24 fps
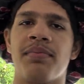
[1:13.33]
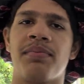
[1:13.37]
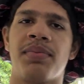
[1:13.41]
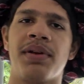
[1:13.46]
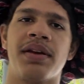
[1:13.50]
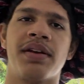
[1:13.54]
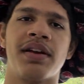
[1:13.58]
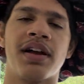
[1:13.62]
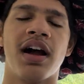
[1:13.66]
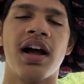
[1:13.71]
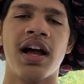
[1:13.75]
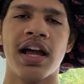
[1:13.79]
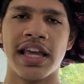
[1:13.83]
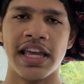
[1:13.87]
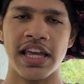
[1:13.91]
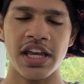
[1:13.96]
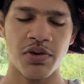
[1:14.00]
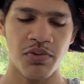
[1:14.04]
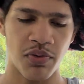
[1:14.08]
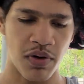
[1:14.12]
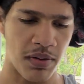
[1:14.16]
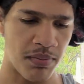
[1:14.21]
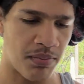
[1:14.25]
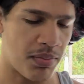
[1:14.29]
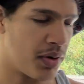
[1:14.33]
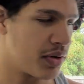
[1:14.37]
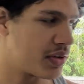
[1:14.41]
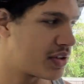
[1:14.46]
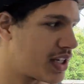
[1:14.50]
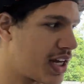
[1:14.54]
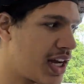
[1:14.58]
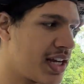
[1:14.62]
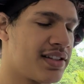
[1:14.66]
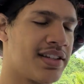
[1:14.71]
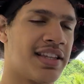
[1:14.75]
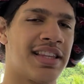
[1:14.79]
Being equal on both
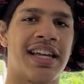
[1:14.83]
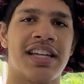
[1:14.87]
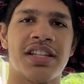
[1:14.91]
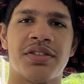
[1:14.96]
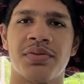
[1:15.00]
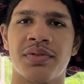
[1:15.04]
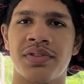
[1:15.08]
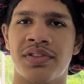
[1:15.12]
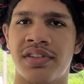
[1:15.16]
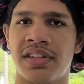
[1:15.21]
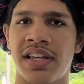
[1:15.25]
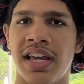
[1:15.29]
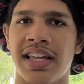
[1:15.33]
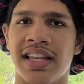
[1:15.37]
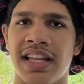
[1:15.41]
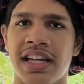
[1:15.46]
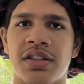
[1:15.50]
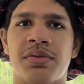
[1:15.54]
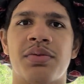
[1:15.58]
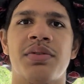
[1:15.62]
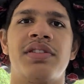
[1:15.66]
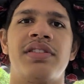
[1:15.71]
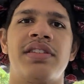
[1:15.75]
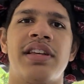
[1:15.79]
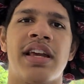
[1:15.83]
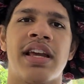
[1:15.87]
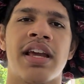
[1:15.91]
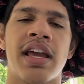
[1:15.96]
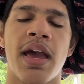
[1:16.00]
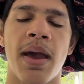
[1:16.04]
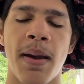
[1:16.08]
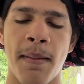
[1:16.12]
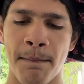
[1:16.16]
sides, and that's what it's saying. That's what it's saying.